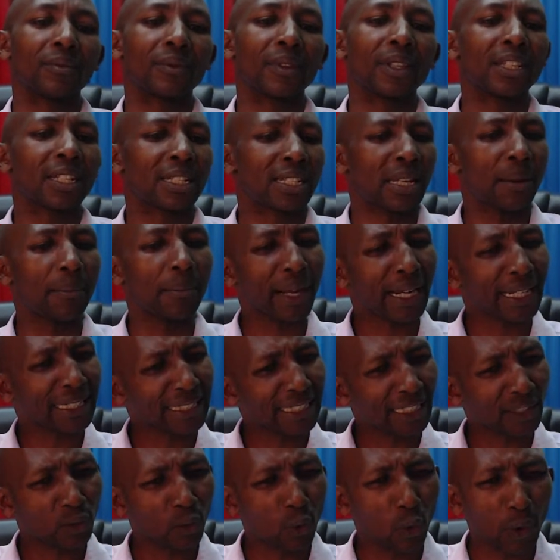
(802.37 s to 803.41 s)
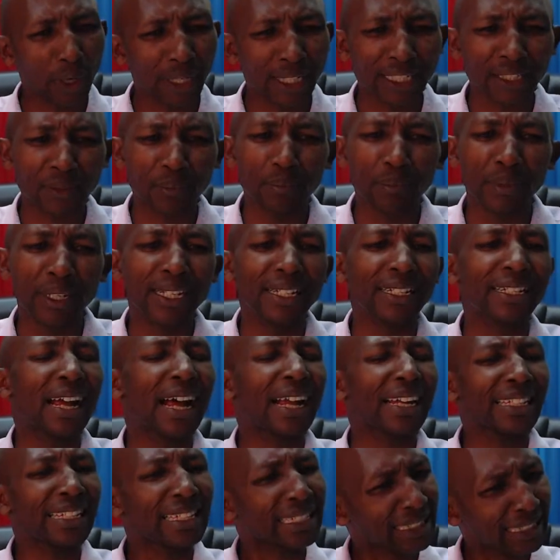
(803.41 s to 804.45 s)
that summarizes what is being
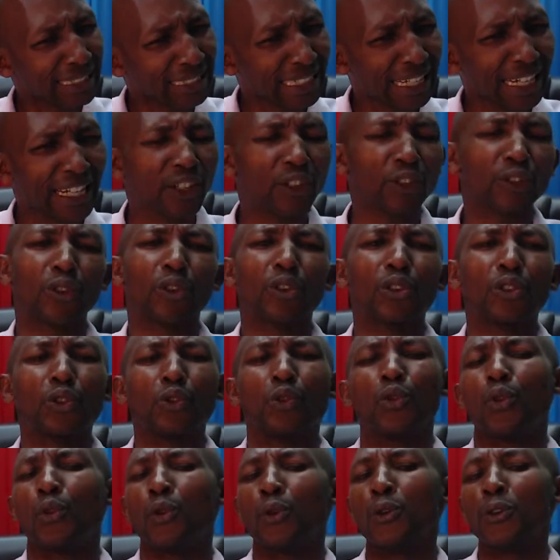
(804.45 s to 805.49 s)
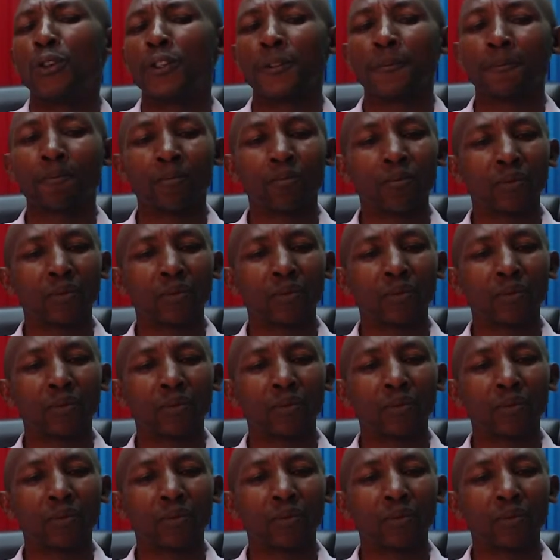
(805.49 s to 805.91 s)
done. Just take short notes.